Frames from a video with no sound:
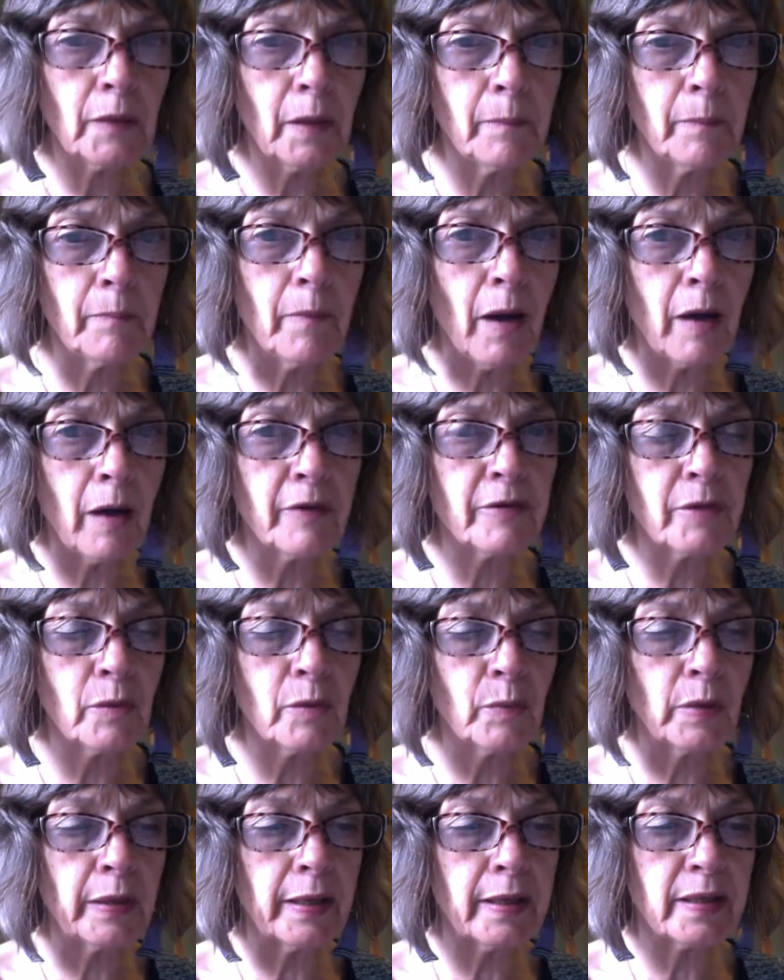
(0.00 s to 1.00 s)
Martha
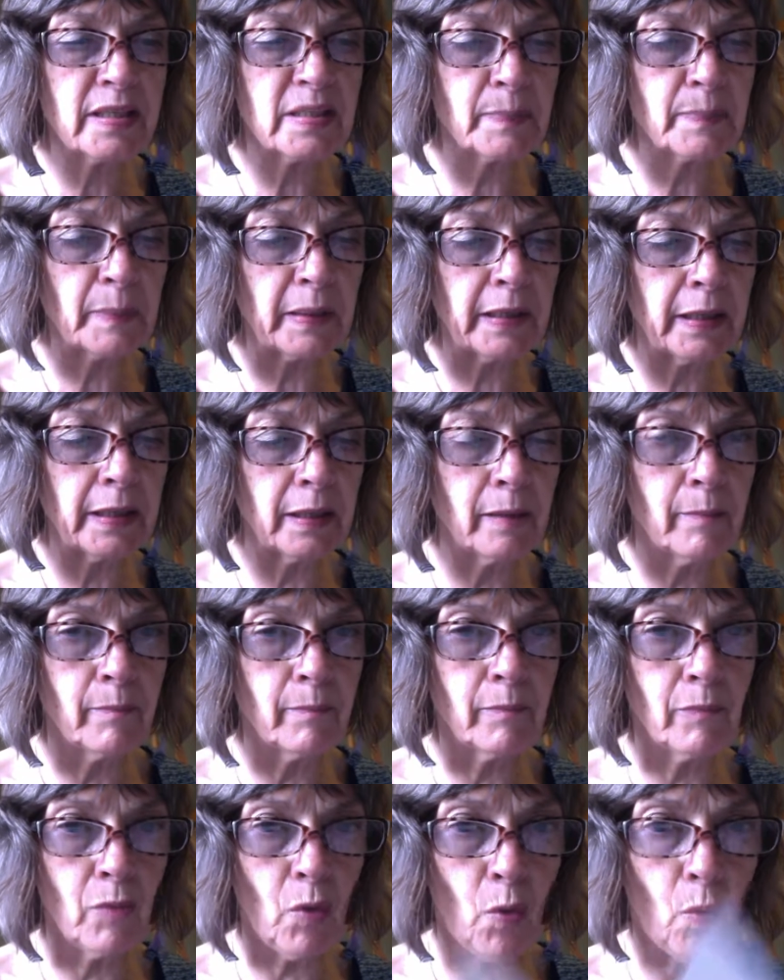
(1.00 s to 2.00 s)
will explain
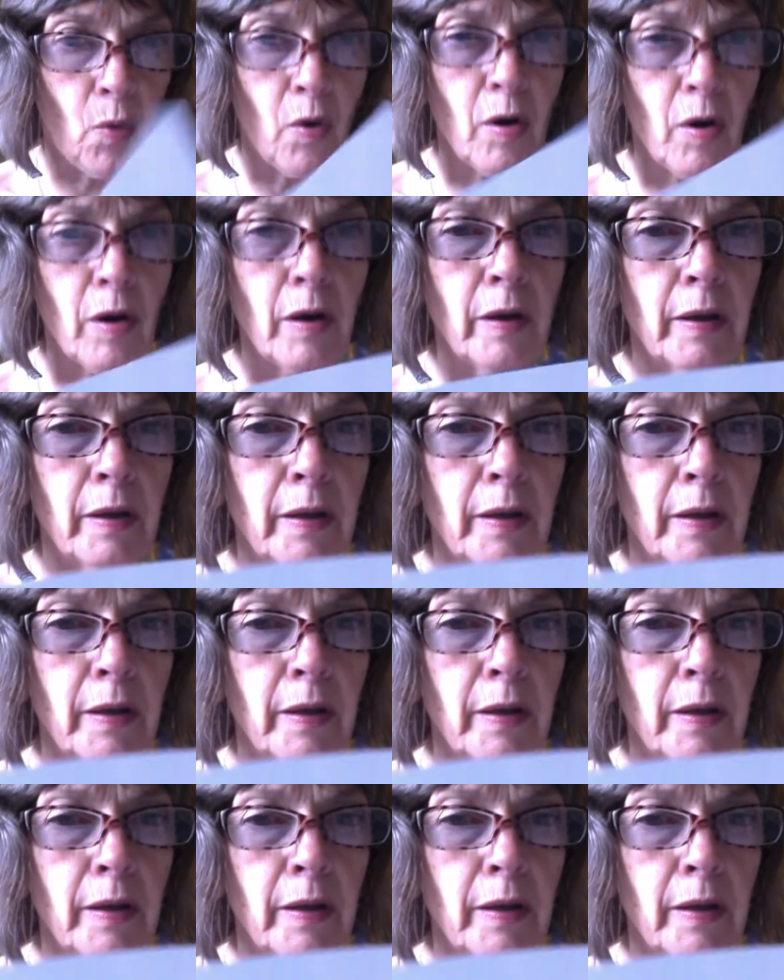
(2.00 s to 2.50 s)
more.